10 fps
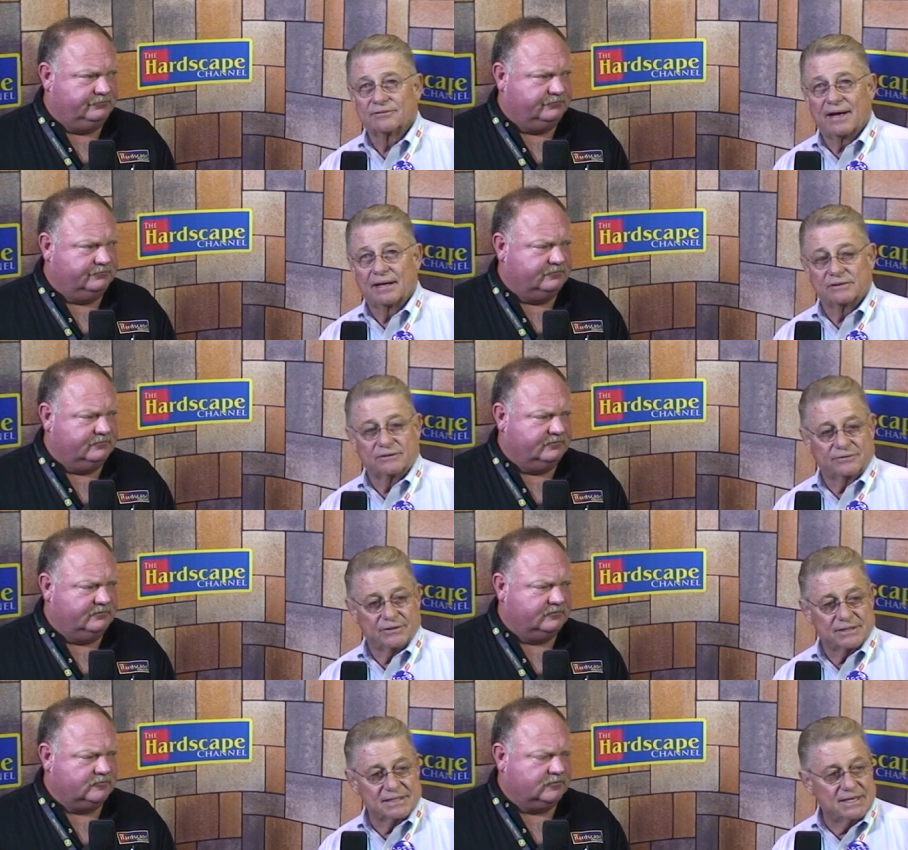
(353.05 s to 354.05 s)
Speaker 1: factor for
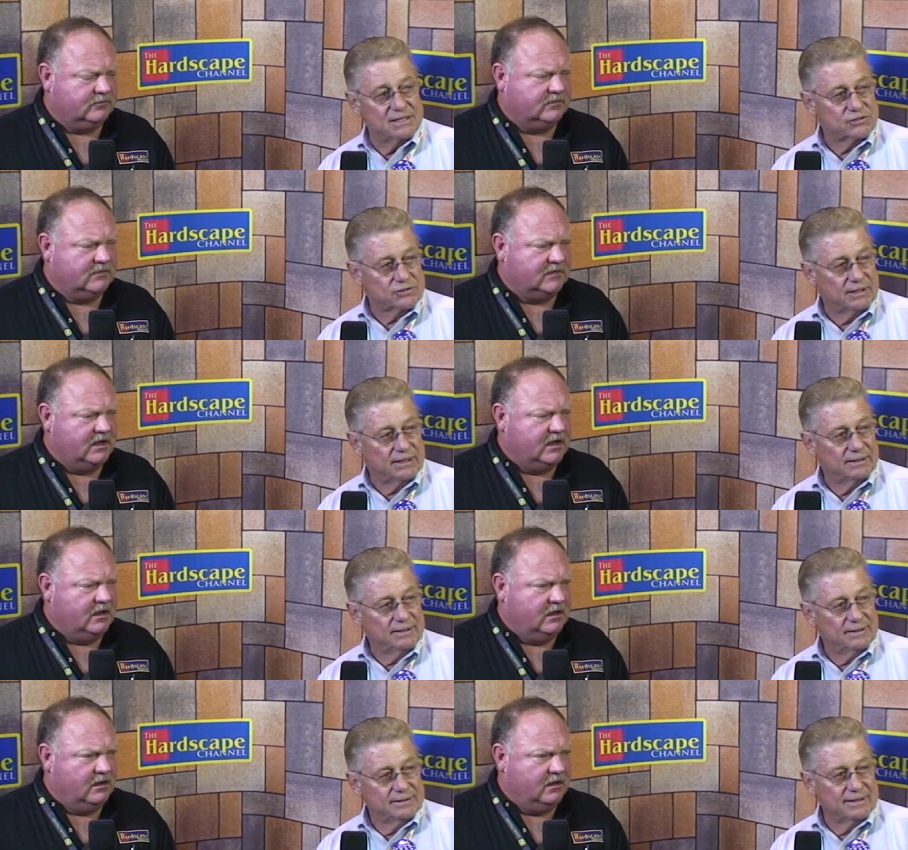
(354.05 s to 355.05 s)
this industry
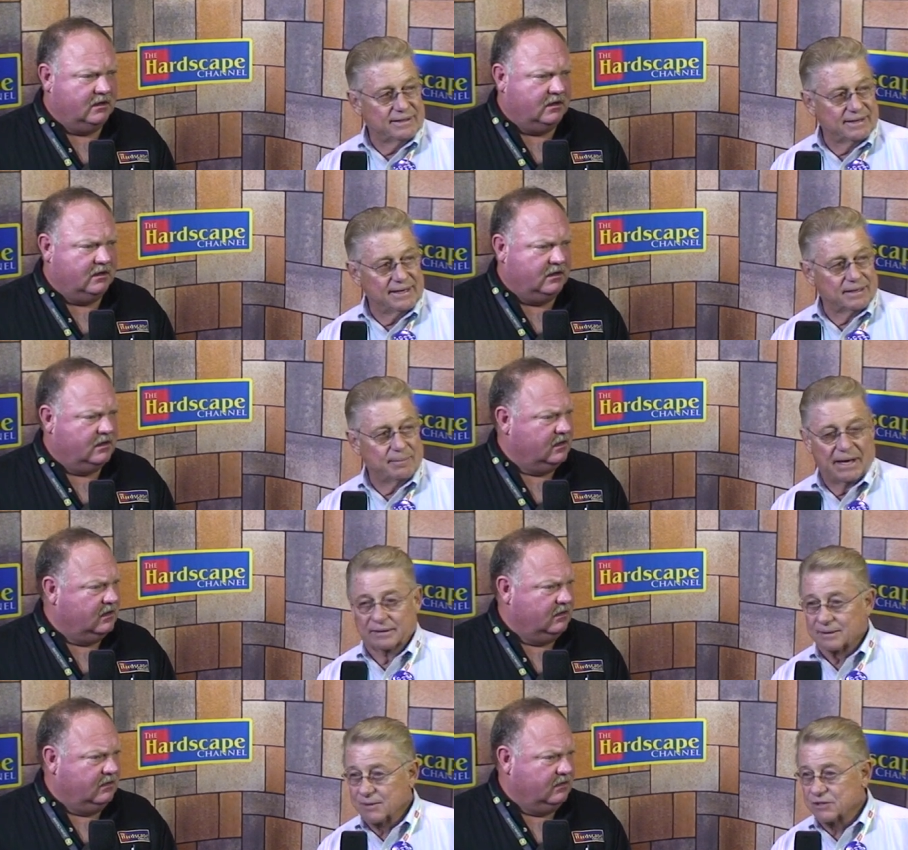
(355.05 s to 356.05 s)
to think about
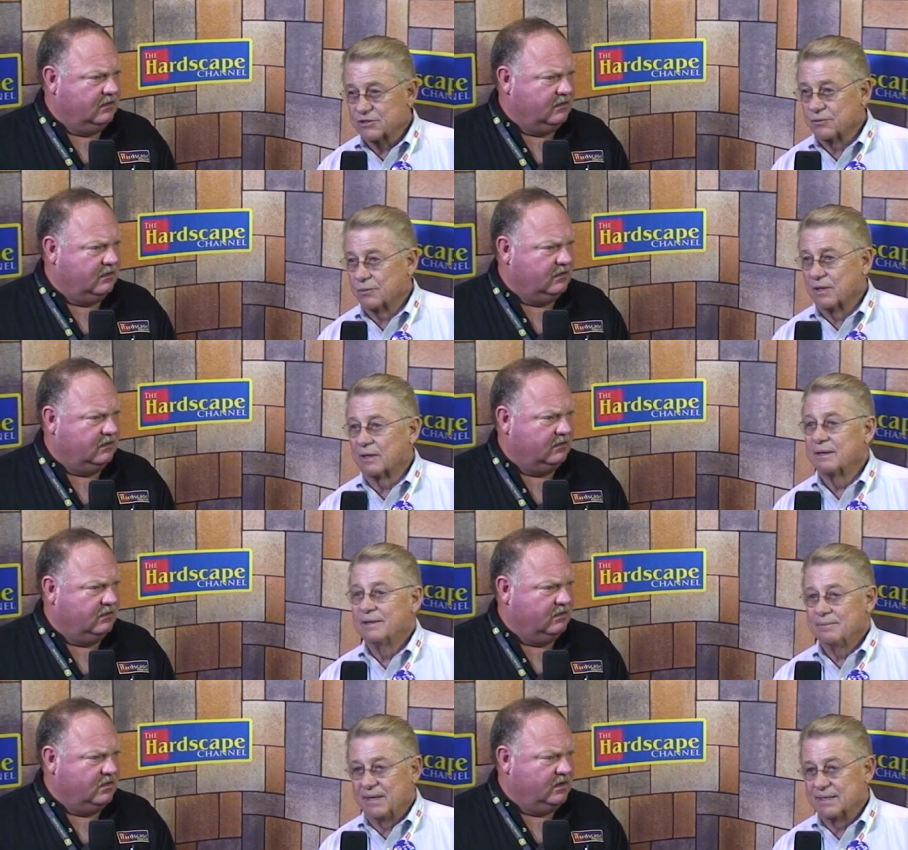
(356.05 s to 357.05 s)
commercial work
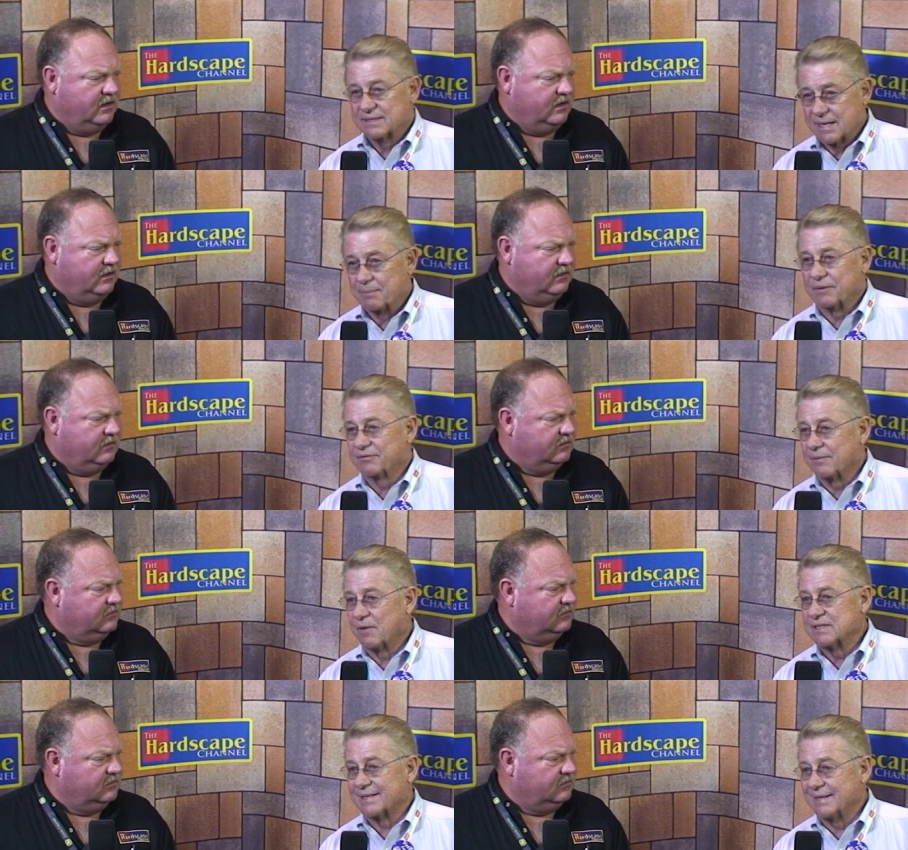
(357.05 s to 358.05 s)
being separate from
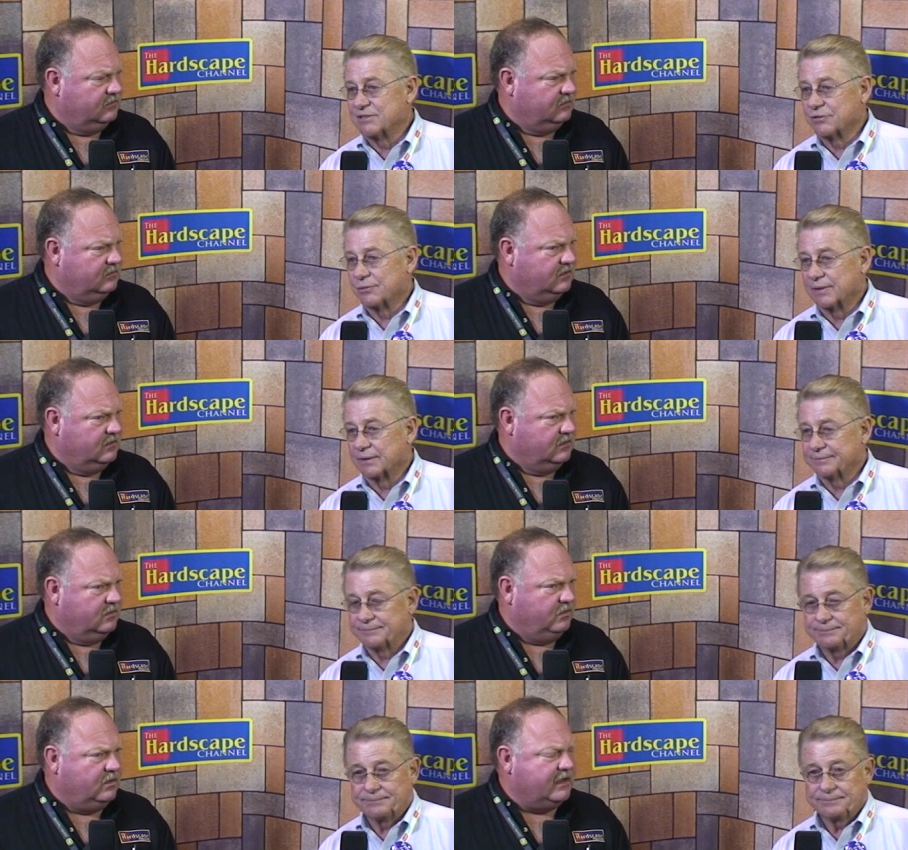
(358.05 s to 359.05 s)
residential work.
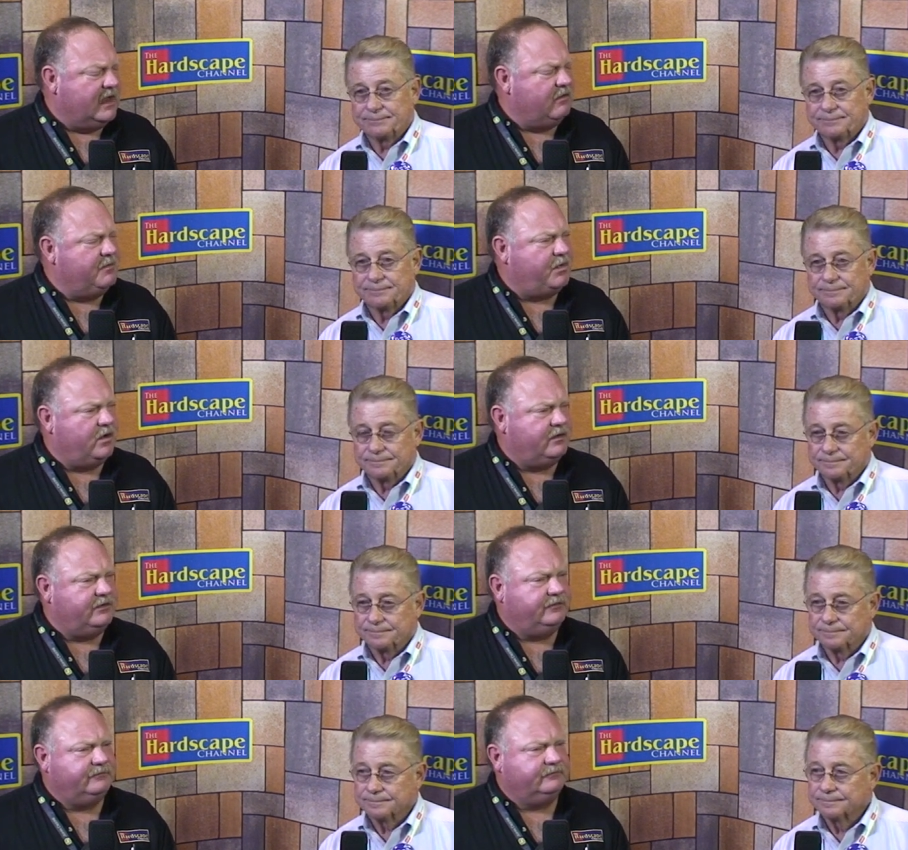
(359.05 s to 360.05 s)
Speaker 2: Well, how important,
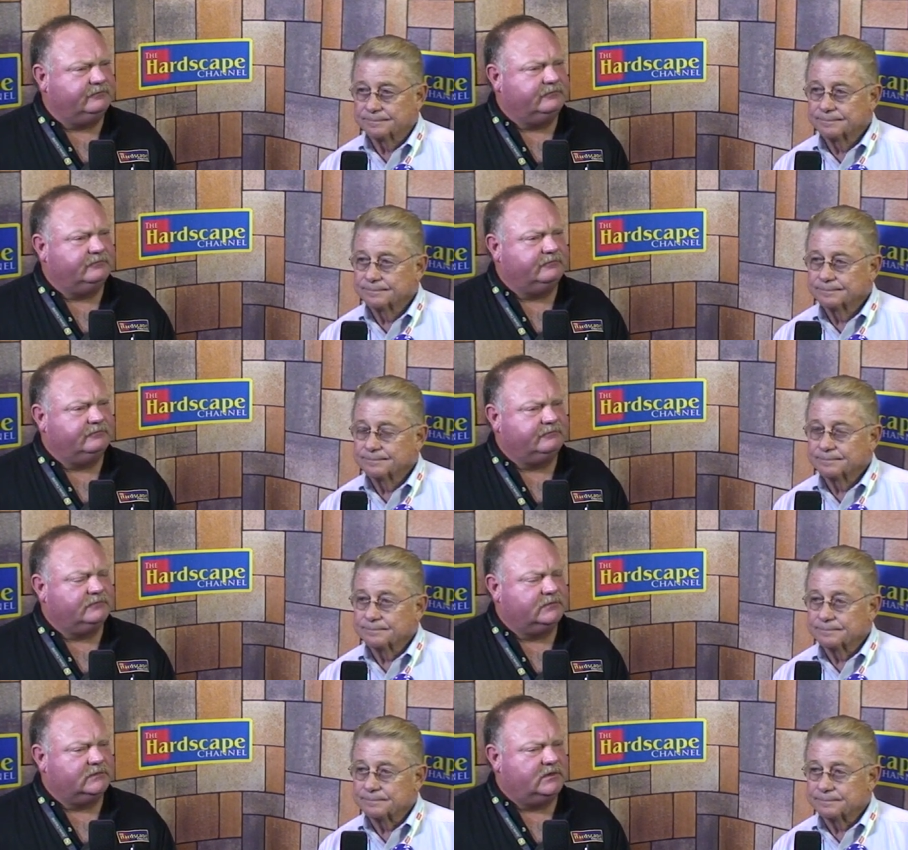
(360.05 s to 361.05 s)

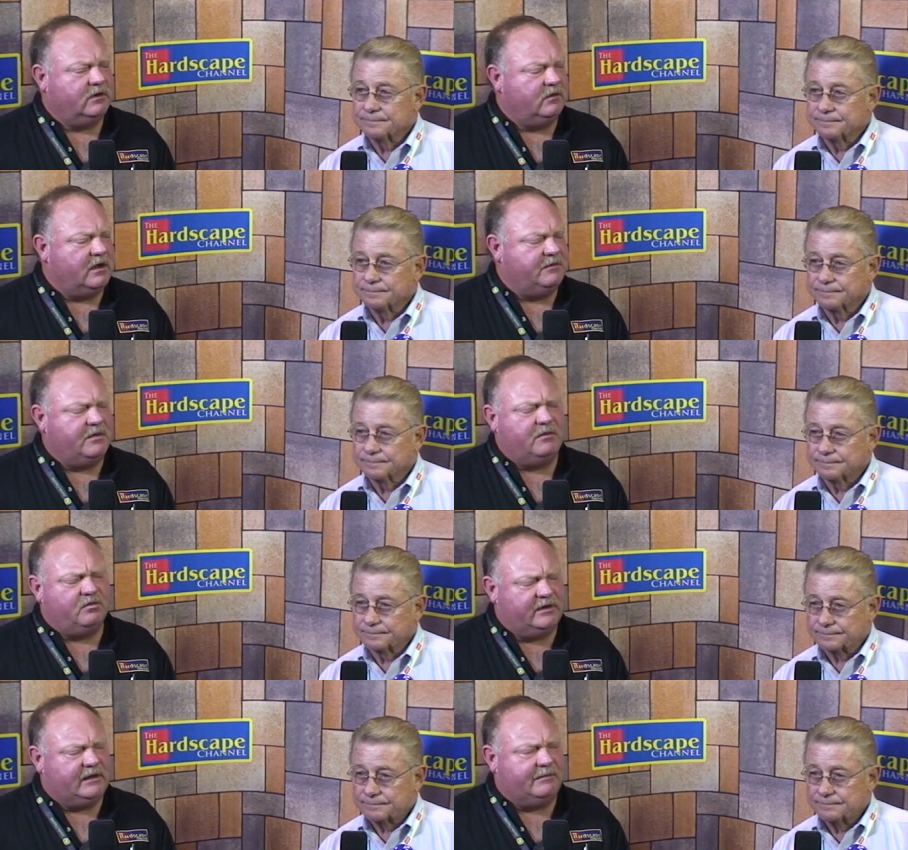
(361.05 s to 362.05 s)
or uh,
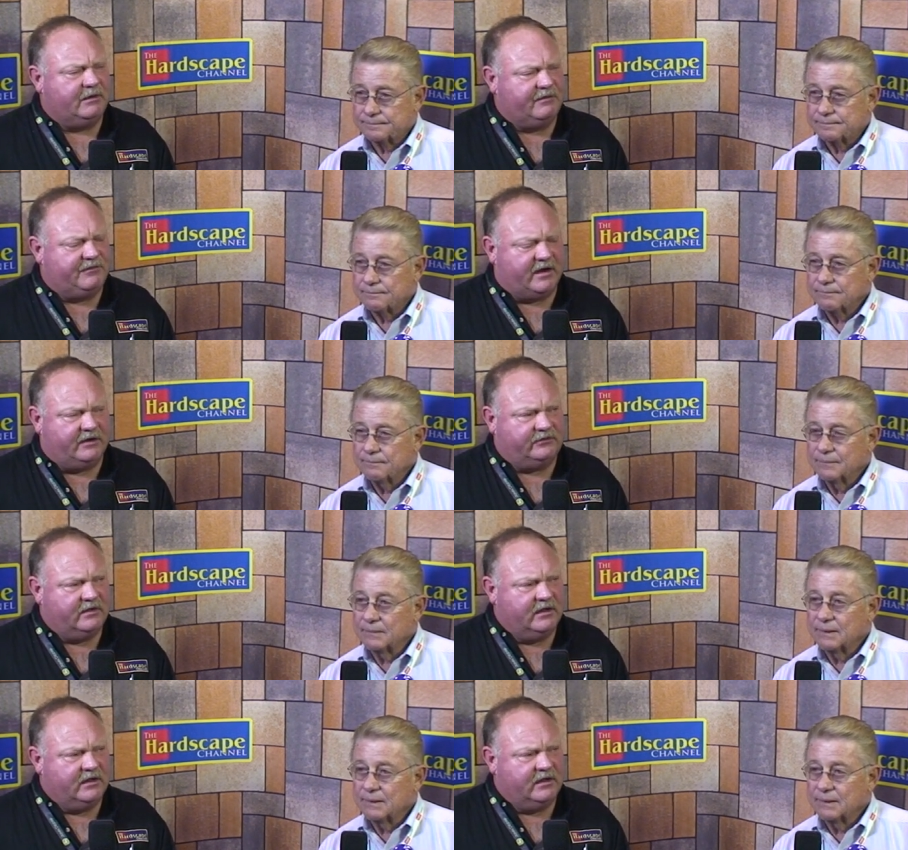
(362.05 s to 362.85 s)
re, let me rephrase,